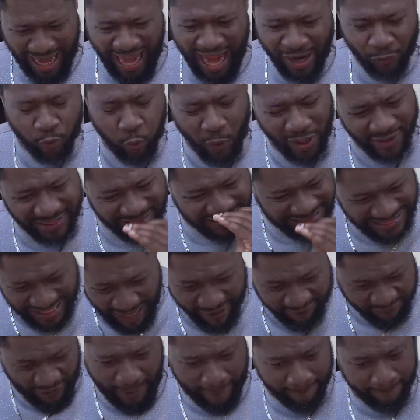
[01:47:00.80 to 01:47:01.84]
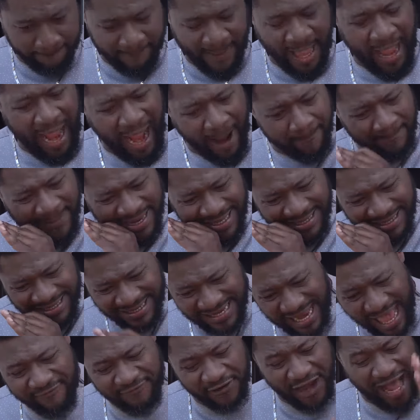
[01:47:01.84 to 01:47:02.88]
and will never, I mean
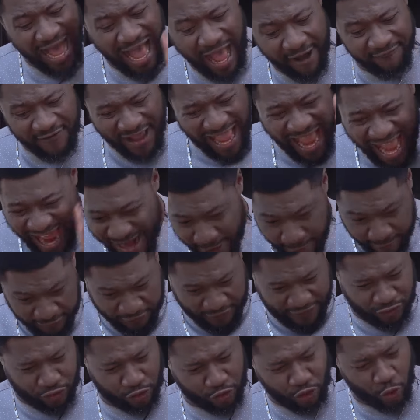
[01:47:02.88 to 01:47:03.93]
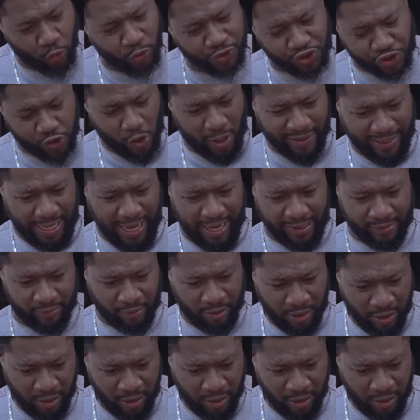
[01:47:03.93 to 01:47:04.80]
never have anything to do with you again.